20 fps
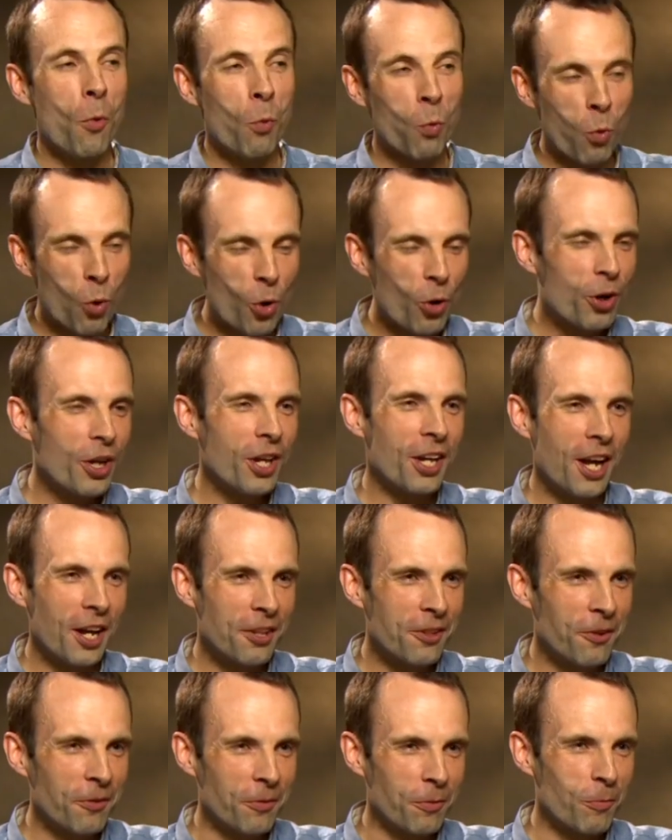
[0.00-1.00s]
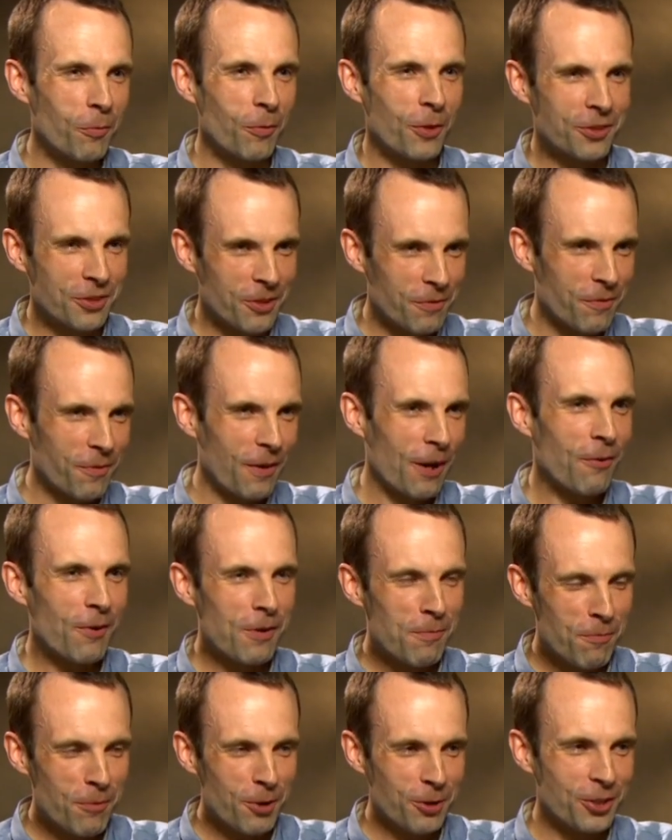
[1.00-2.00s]
Working on it, was it
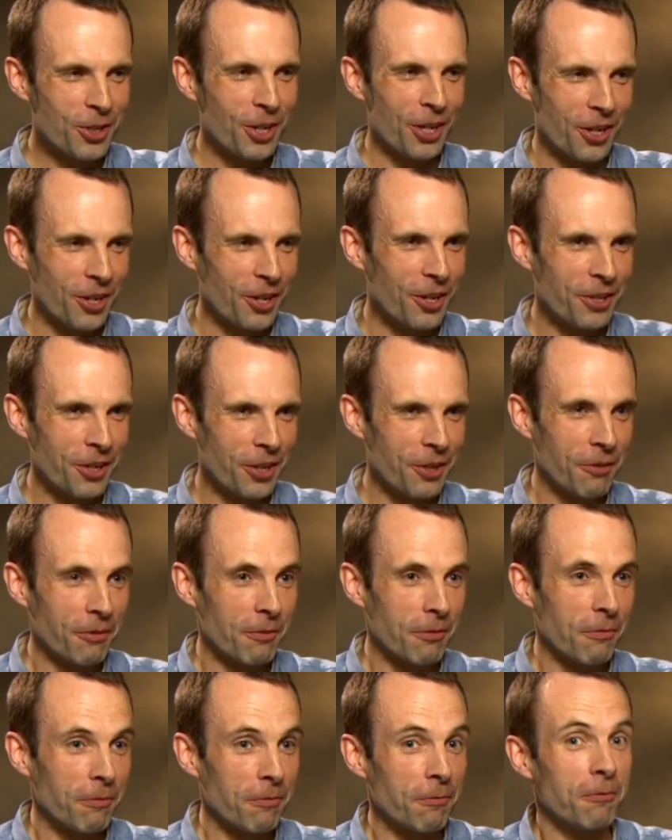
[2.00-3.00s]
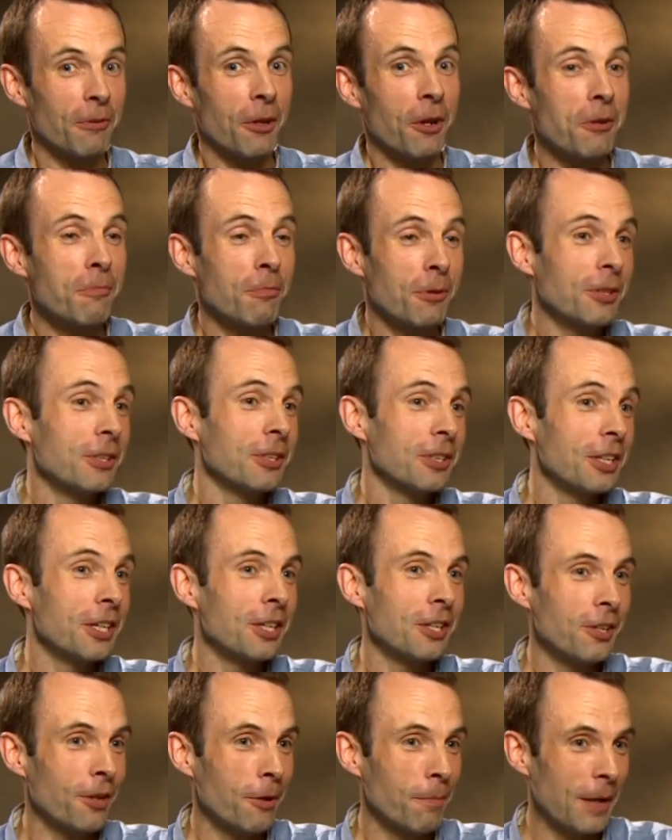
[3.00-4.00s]
very much a kind of
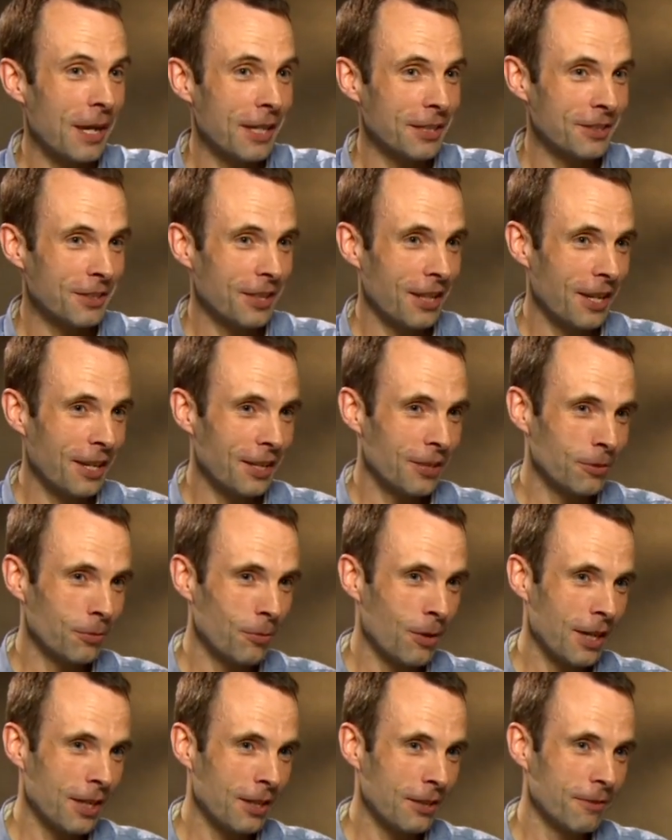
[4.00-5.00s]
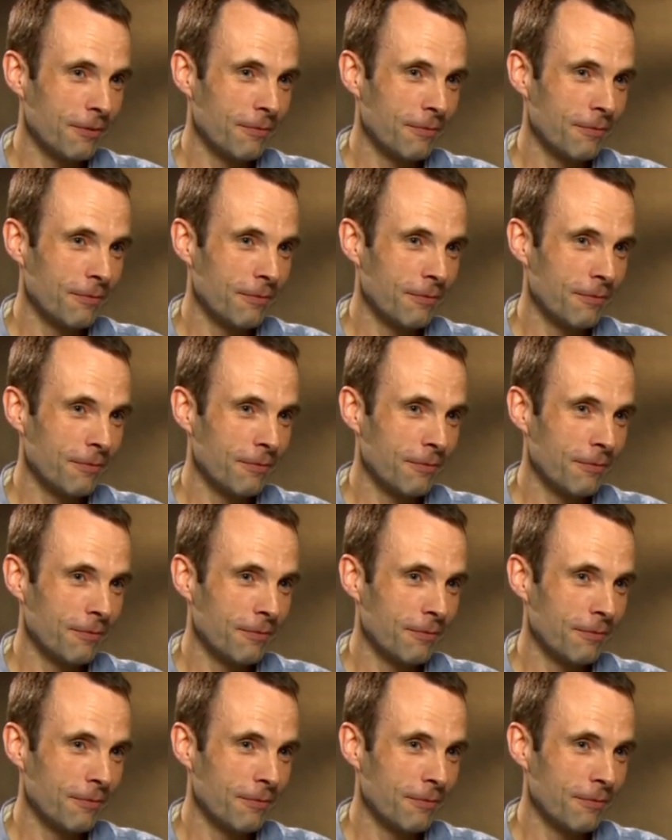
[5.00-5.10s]
fly-by-the-seat-of-your-pants thing as well?